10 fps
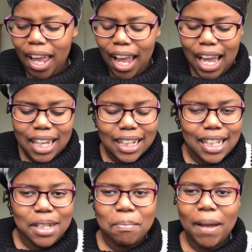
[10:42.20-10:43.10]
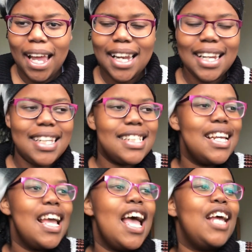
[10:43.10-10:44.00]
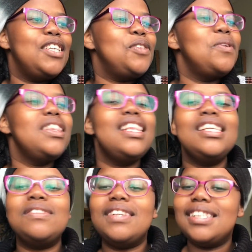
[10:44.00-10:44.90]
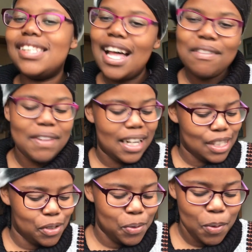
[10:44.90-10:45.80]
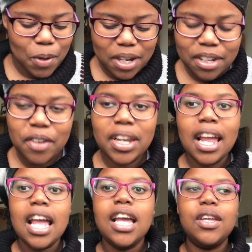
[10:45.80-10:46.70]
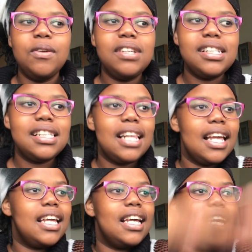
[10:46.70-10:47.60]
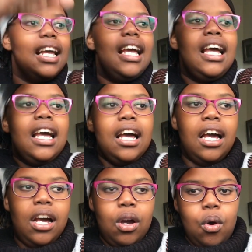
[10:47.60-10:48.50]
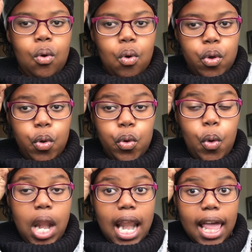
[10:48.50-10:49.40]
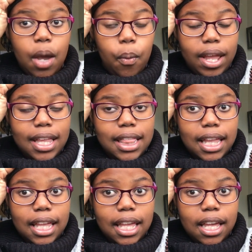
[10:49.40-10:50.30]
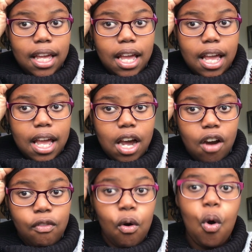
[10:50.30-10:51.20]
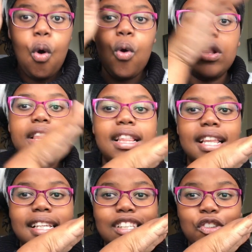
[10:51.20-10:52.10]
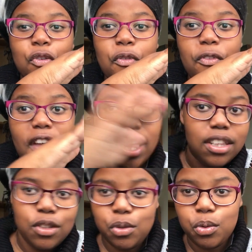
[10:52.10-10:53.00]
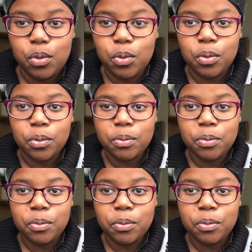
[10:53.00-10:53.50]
and independent and doing things for yourself and extraordinary, you just like, you lay awake thinking of all the things that you failed to do.